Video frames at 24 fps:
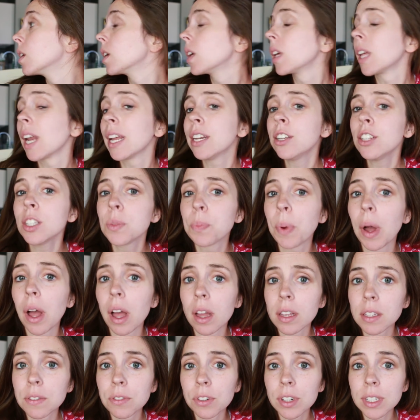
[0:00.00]
Can I just
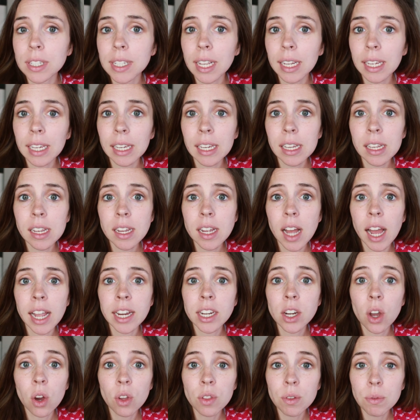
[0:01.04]
pause for a second? I
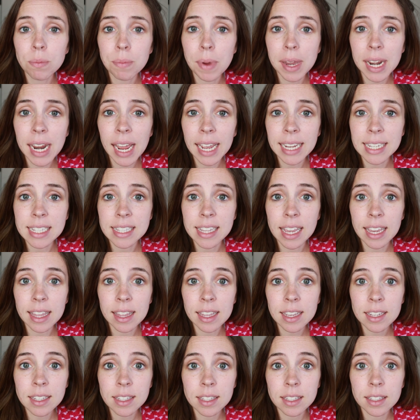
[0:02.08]
know the minute I say
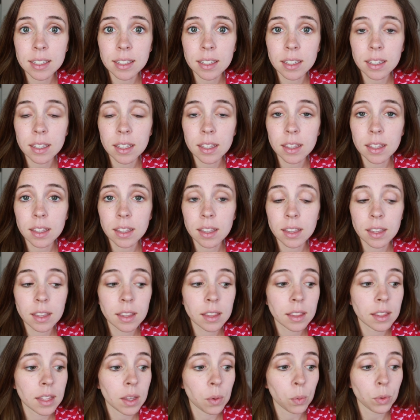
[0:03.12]
this,
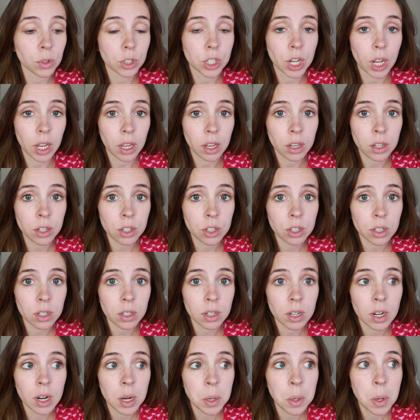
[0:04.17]
it will change,
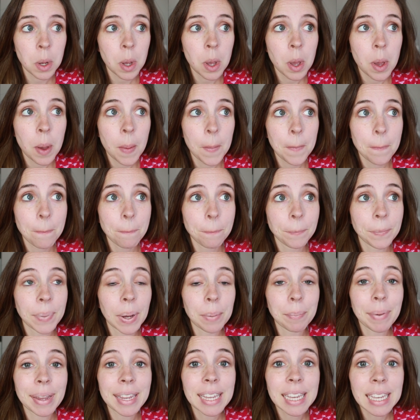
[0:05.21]

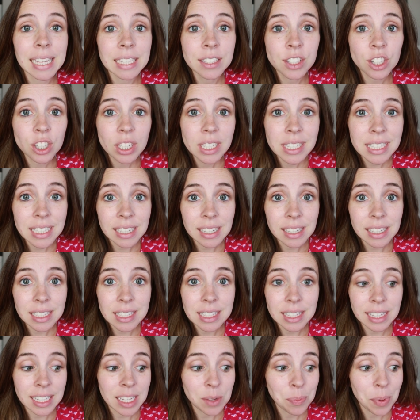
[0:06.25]
but my kids are still
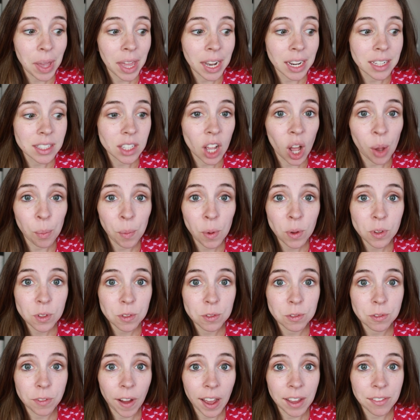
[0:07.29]
asleep and it's almost
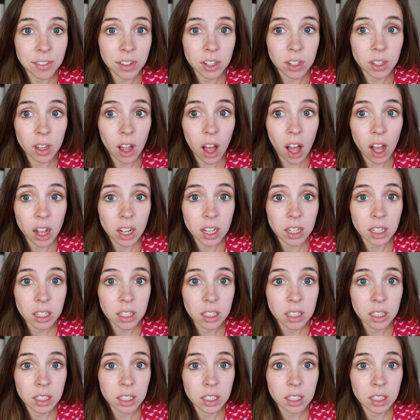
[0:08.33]
five o'clock.